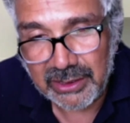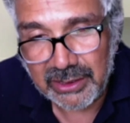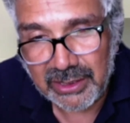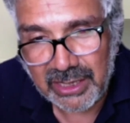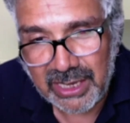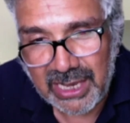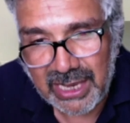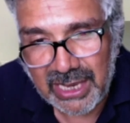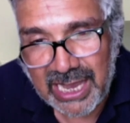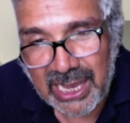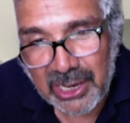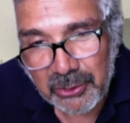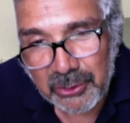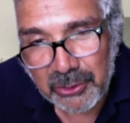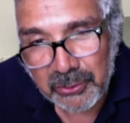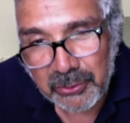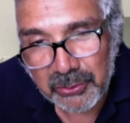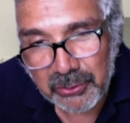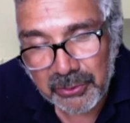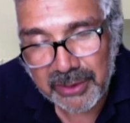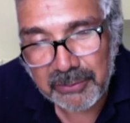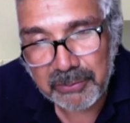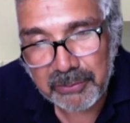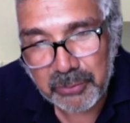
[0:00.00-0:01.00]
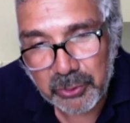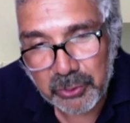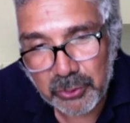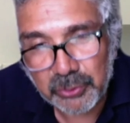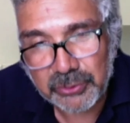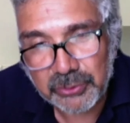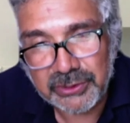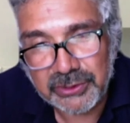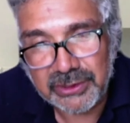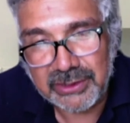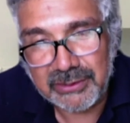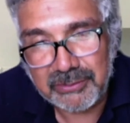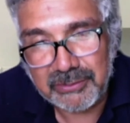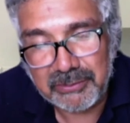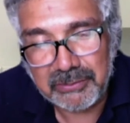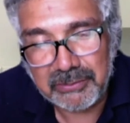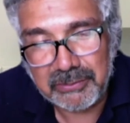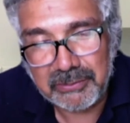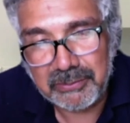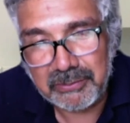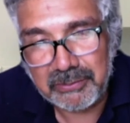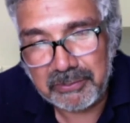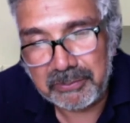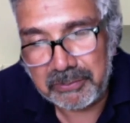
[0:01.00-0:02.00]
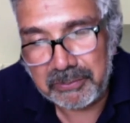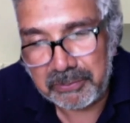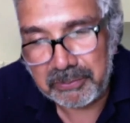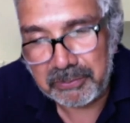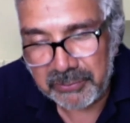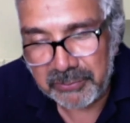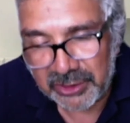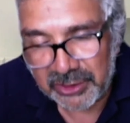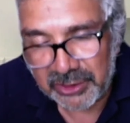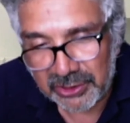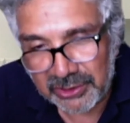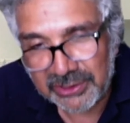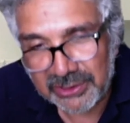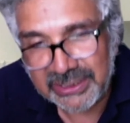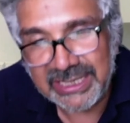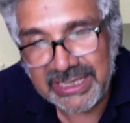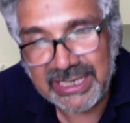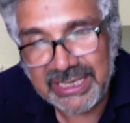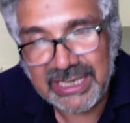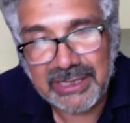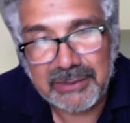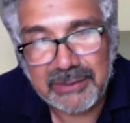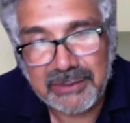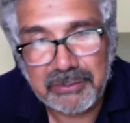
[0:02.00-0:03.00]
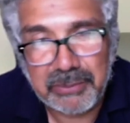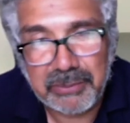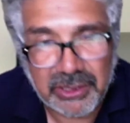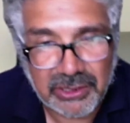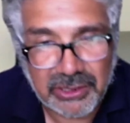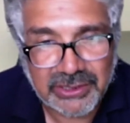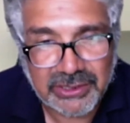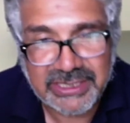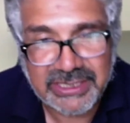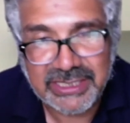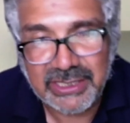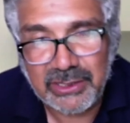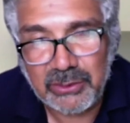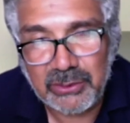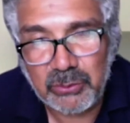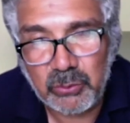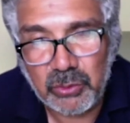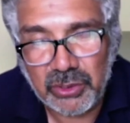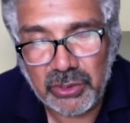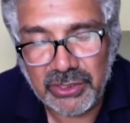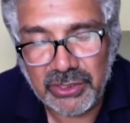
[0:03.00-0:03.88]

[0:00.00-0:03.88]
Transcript: how important gardening and planting was.